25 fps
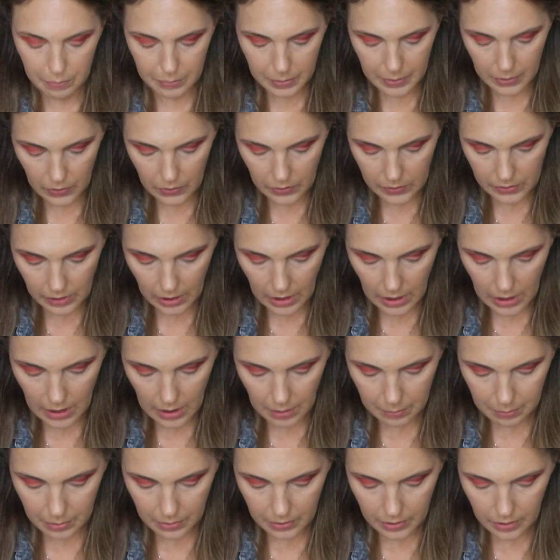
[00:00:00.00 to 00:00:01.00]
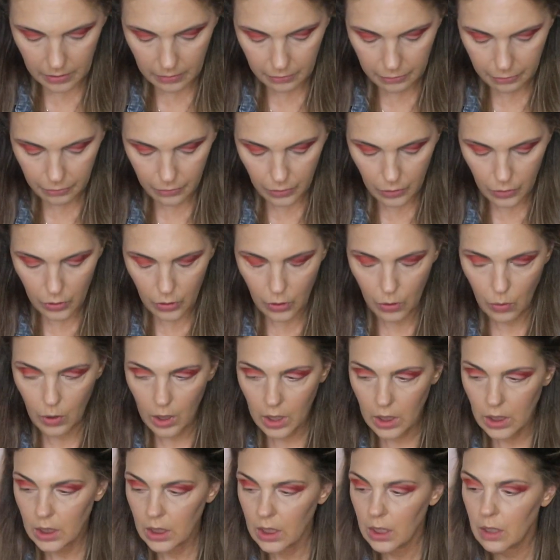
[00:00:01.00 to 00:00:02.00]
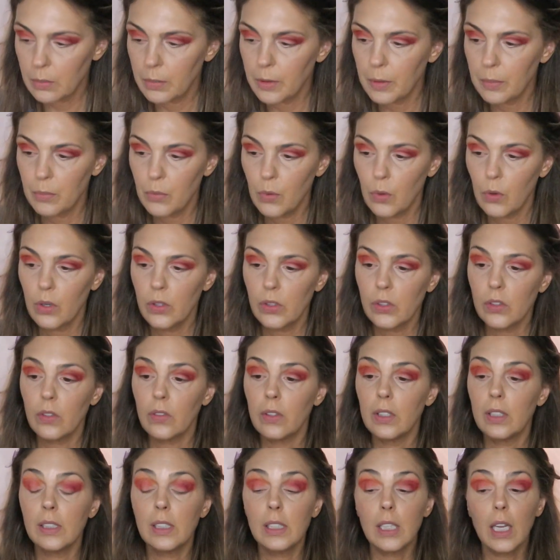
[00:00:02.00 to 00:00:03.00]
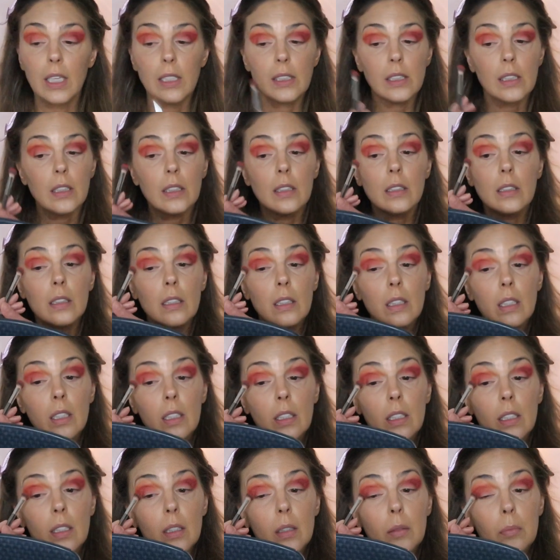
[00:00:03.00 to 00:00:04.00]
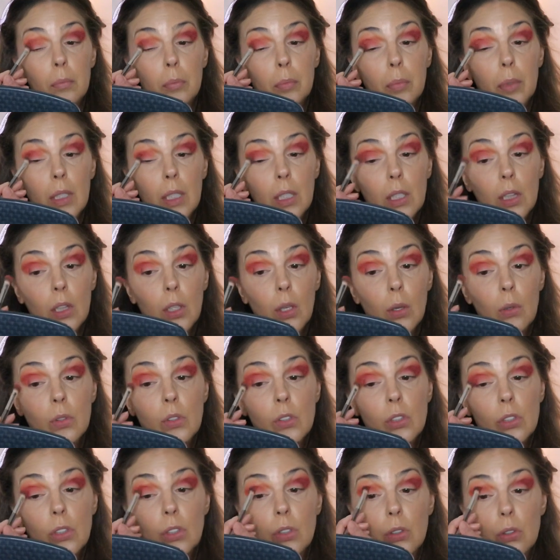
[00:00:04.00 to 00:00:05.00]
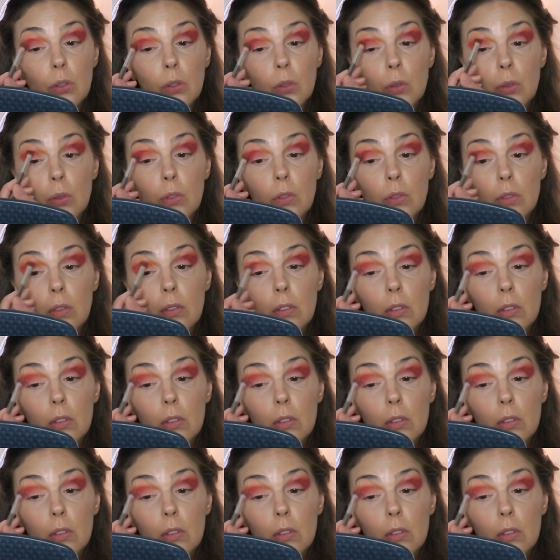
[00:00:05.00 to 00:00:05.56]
build up Inferno a little bit more so these guys can be close to